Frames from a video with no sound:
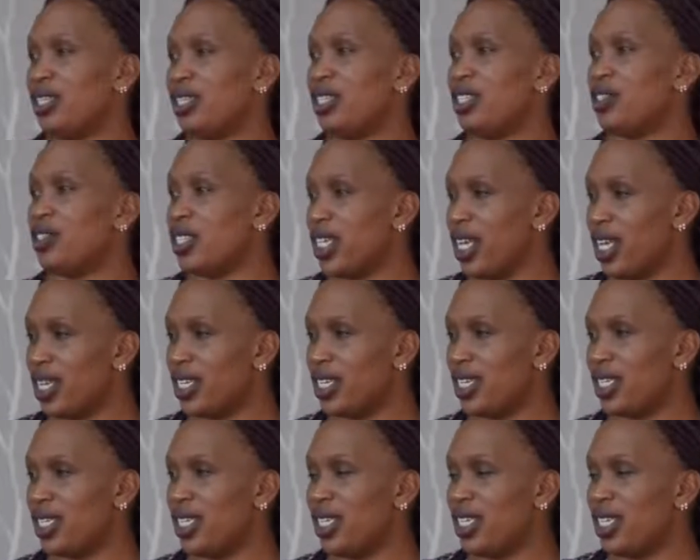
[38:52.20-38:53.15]
the society is
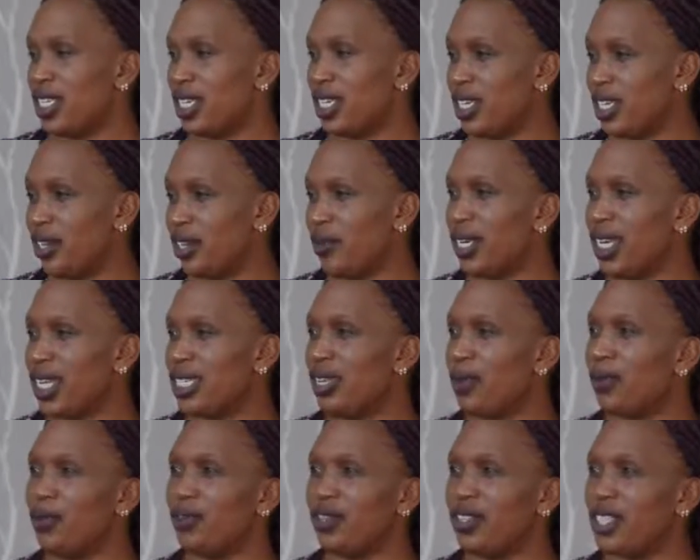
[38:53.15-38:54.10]
disintegrated. What are
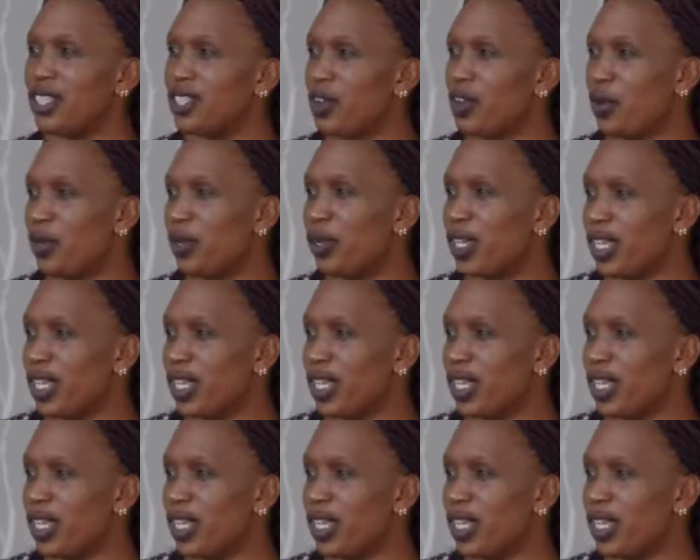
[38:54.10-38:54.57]
some of these common